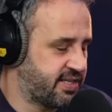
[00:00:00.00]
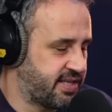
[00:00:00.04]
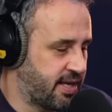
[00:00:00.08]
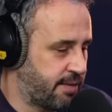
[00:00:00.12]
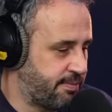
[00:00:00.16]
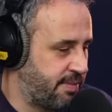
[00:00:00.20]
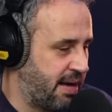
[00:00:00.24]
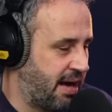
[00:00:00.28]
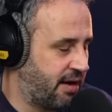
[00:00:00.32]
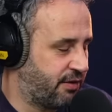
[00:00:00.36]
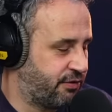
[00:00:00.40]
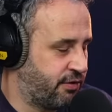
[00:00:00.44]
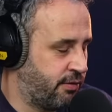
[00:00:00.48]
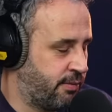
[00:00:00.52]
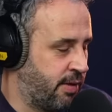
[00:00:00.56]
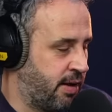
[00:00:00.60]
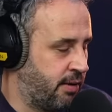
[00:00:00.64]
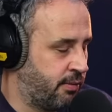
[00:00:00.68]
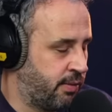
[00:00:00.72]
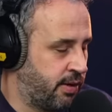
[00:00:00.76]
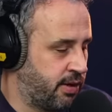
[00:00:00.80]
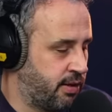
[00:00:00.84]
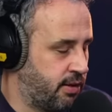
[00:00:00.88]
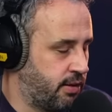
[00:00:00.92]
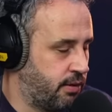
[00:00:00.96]
a step back from
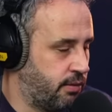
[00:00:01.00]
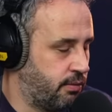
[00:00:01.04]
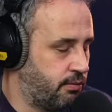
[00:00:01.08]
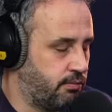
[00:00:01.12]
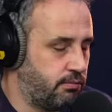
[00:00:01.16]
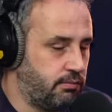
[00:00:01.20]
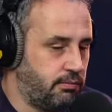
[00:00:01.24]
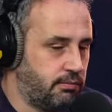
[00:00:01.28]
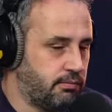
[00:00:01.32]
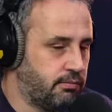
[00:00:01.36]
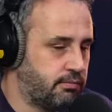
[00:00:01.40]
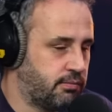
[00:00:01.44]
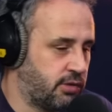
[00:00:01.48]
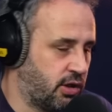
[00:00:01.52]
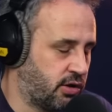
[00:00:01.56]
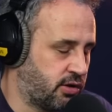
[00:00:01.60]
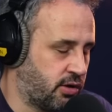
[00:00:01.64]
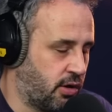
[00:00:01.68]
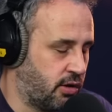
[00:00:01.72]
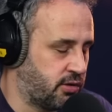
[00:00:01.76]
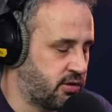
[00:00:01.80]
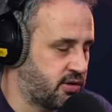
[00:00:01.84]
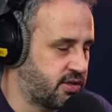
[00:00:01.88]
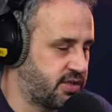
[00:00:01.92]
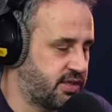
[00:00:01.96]
it, when you look
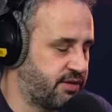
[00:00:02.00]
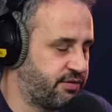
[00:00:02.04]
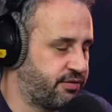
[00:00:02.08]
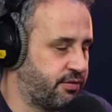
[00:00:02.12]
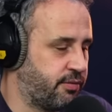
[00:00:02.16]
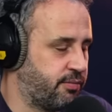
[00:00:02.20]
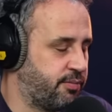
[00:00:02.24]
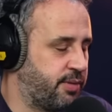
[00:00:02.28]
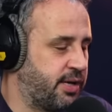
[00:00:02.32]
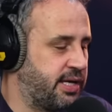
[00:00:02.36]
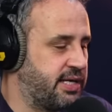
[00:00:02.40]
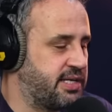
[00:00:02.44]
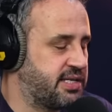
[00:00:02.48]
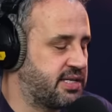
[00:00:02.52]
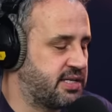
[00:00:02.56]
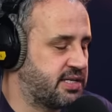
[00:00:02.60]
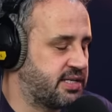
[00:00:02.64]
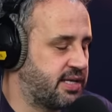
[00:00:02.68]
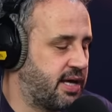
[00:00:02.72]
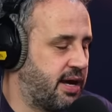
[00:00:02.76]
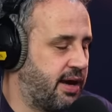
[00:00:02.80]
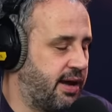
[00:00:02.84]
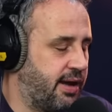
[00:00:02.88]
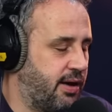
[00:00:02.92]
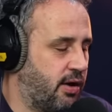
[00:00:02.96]
at all those different pieces
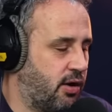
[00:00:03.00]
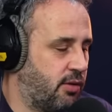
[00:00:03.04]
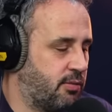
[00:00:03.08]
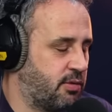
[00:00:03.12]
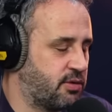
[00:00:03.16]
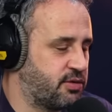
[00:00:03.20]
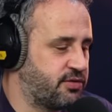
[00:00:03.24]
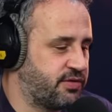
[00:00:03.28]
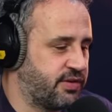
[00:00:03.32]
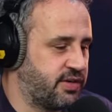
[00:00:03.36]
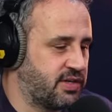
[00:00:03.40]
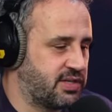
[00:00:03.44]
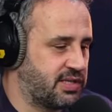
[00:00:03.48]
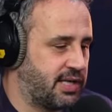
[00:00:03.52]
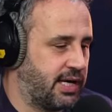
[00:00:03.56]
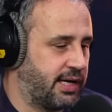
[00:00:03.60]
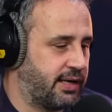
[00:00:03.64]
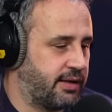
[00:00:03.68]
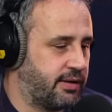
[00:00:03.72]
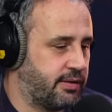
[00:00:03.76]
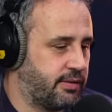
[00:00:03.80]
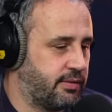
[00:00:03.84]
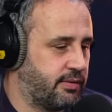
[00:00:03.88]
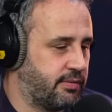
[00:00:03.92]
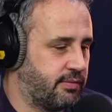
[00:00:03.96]
there, it almost feels
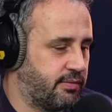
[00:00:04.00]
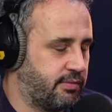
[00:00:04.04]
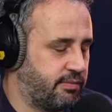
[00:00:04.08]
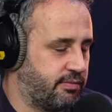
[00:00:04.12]
like